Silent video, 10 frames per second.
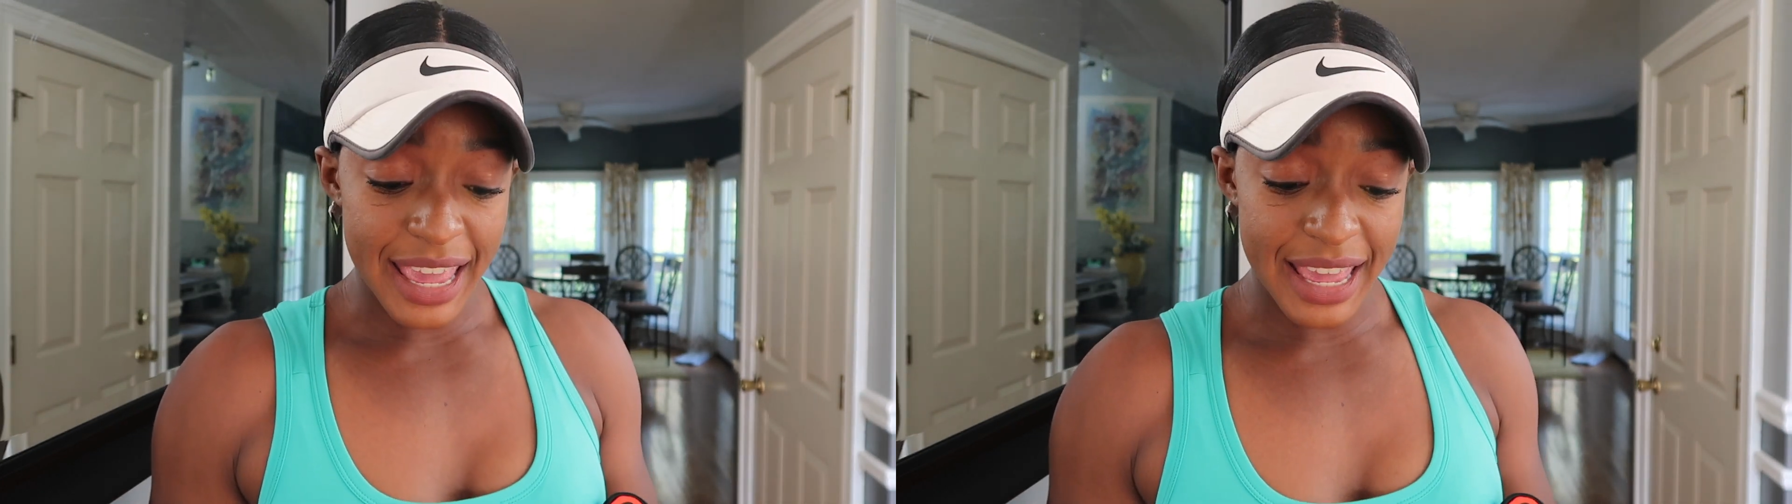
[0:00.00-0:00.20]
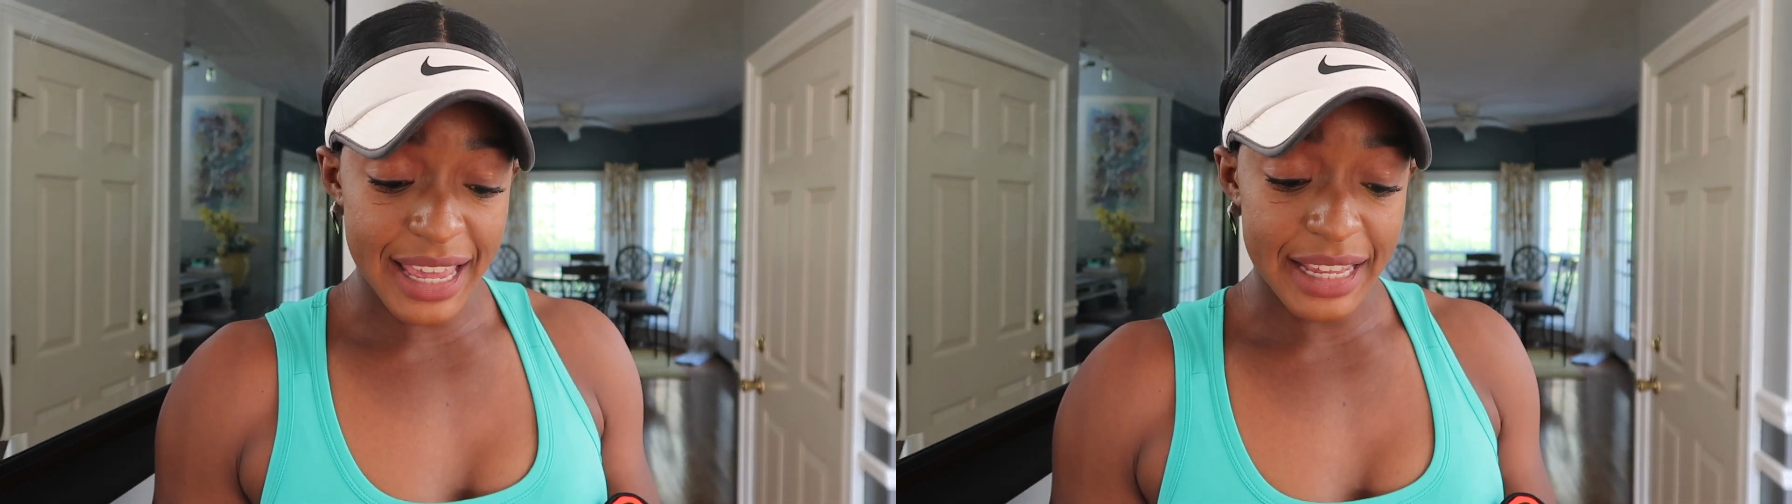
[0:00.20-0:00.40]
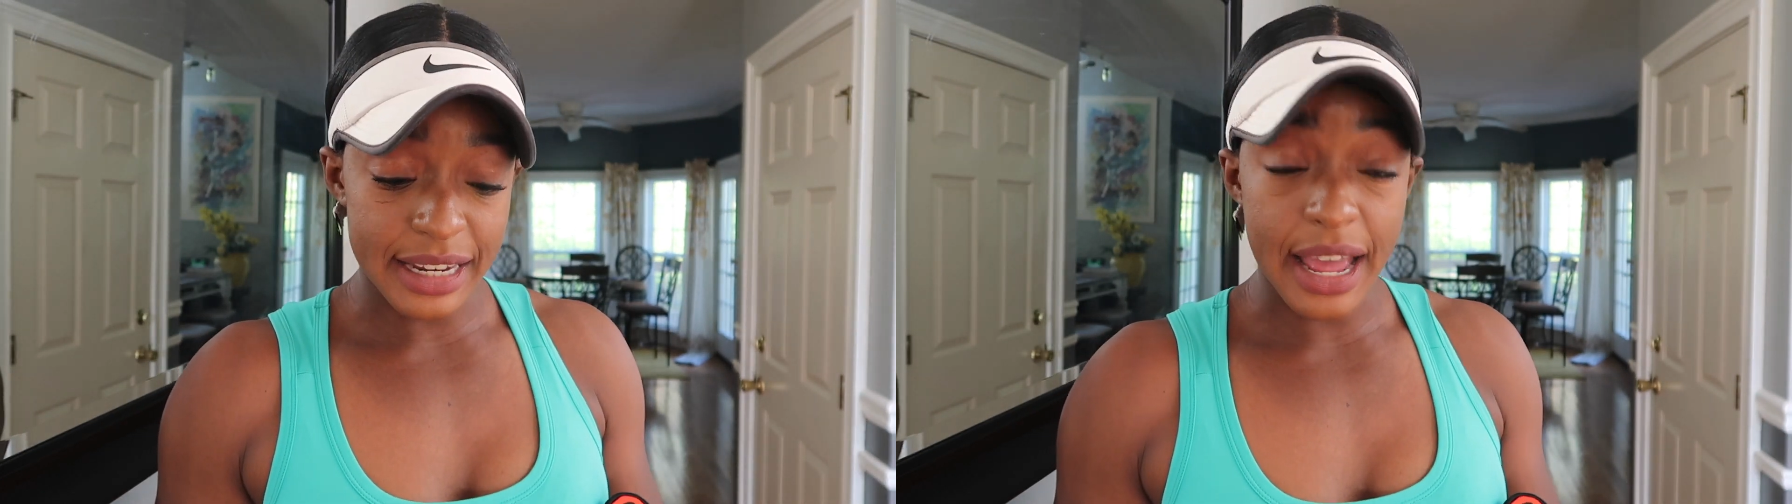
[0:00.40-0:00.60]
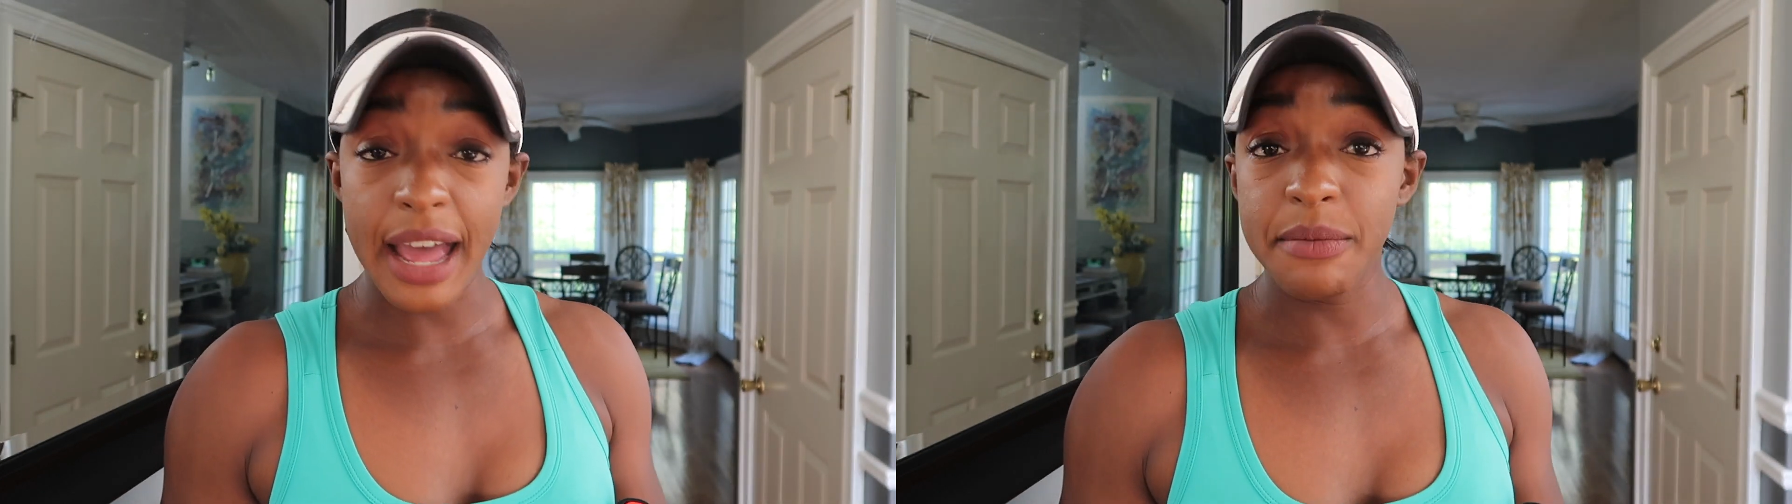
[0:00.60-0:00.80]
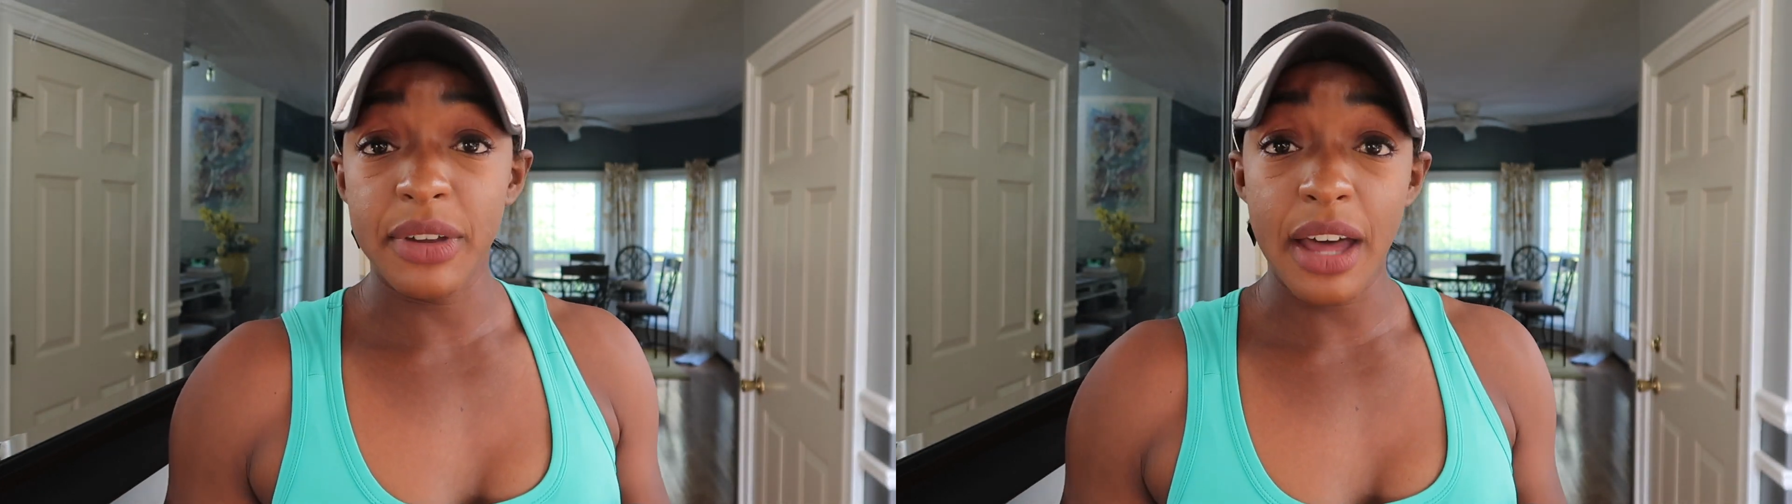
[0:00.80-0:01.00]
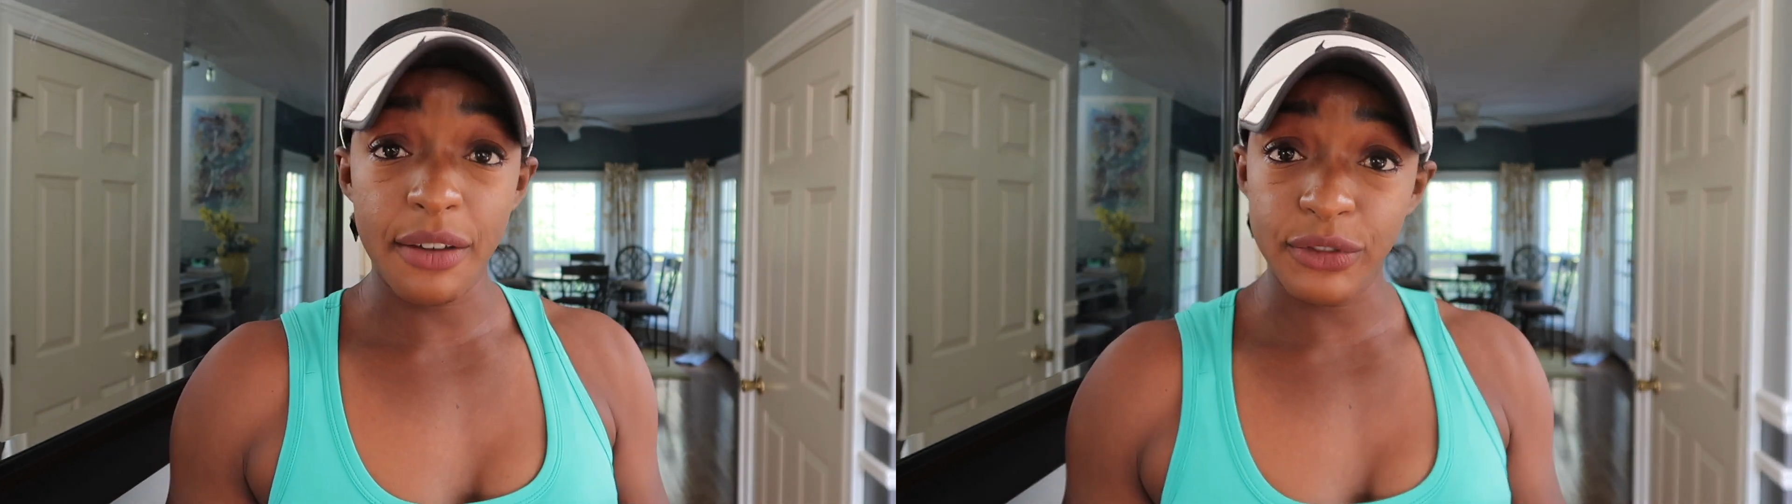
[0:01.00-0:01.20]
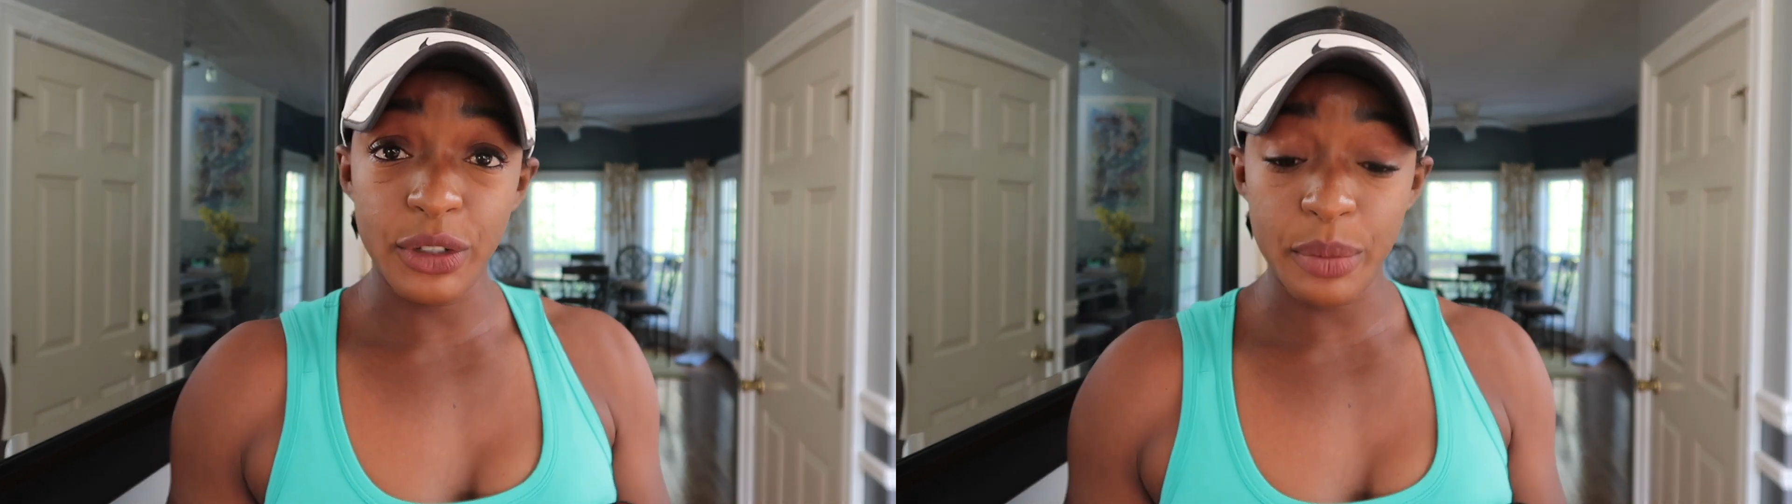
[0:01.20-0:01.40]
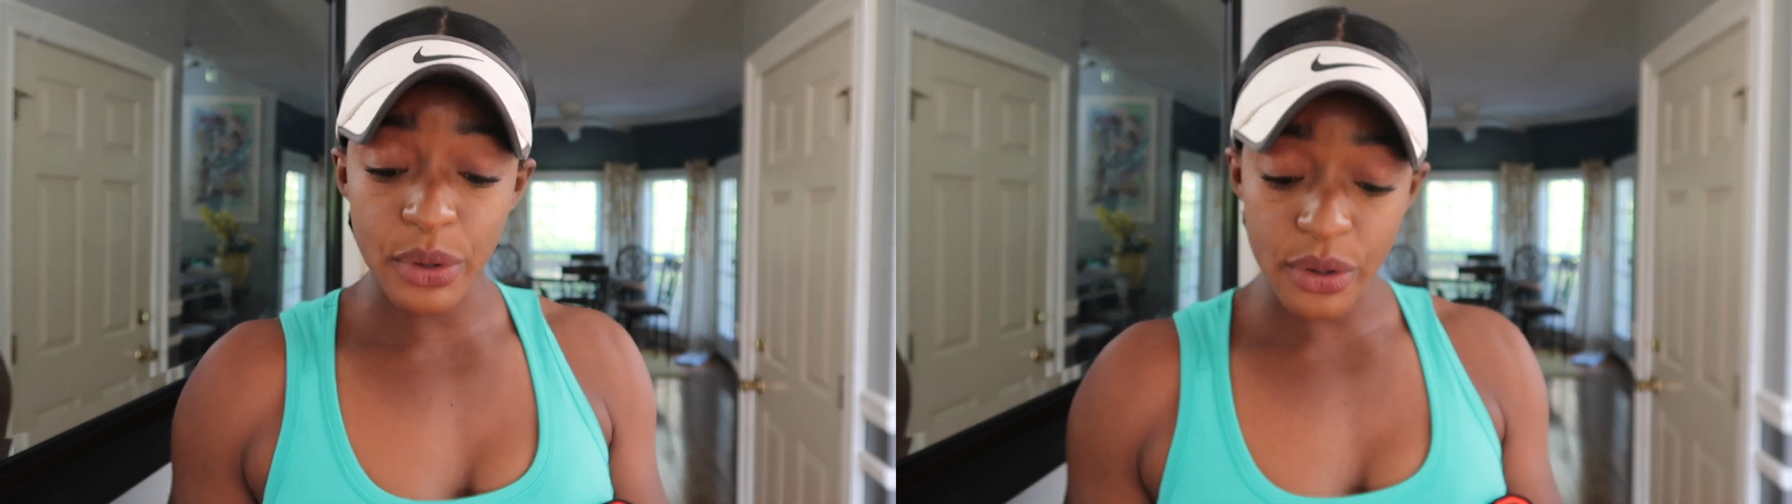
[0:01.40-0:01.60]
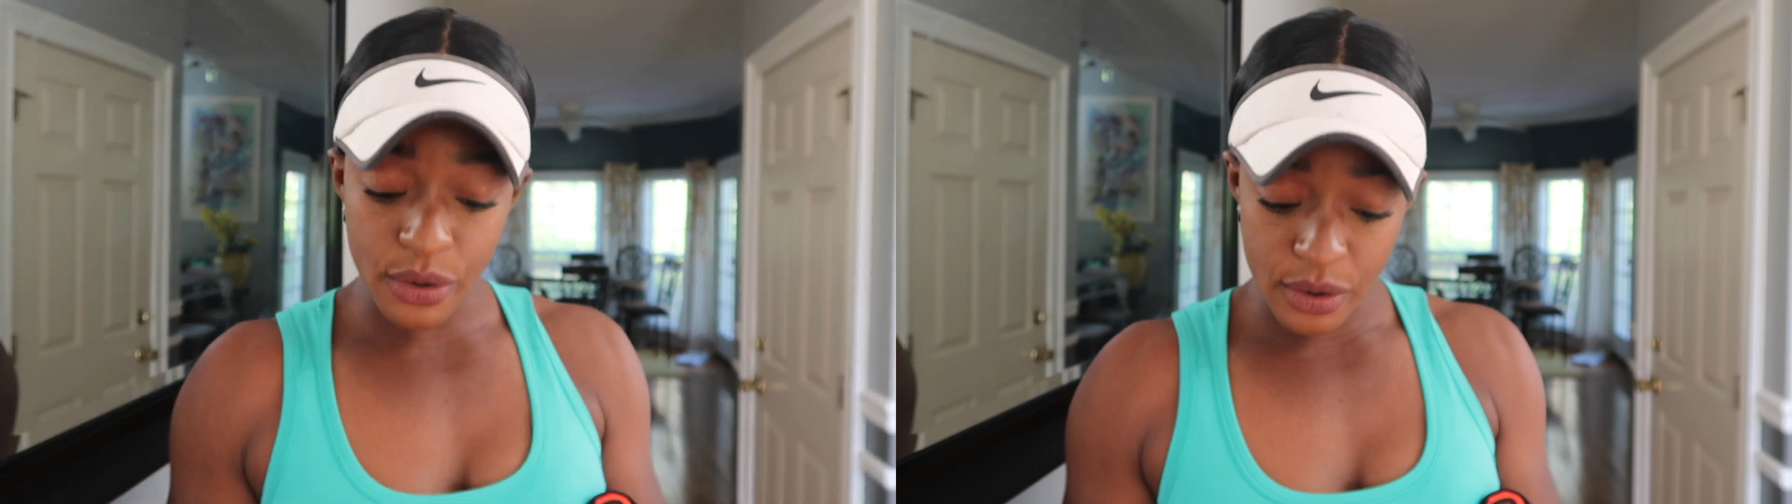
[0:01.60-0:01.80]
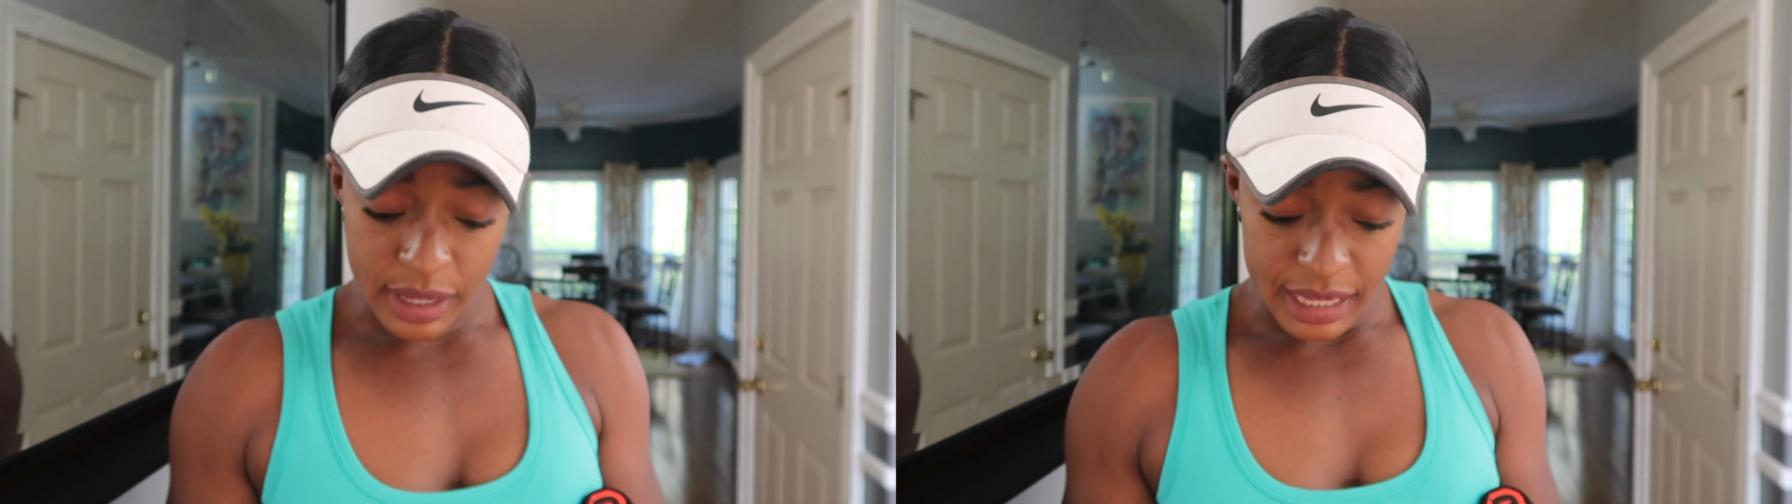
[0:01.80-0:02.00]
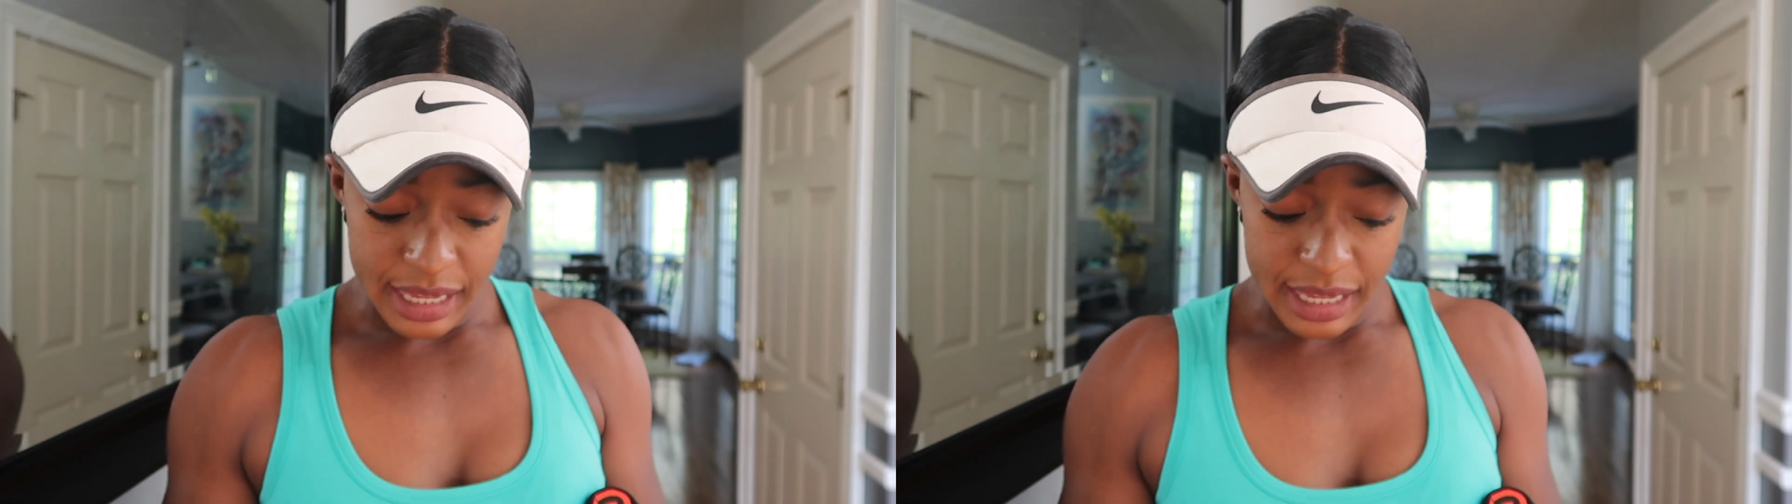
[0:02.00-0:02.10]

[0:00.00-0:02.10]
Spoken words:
and I'm comfortable,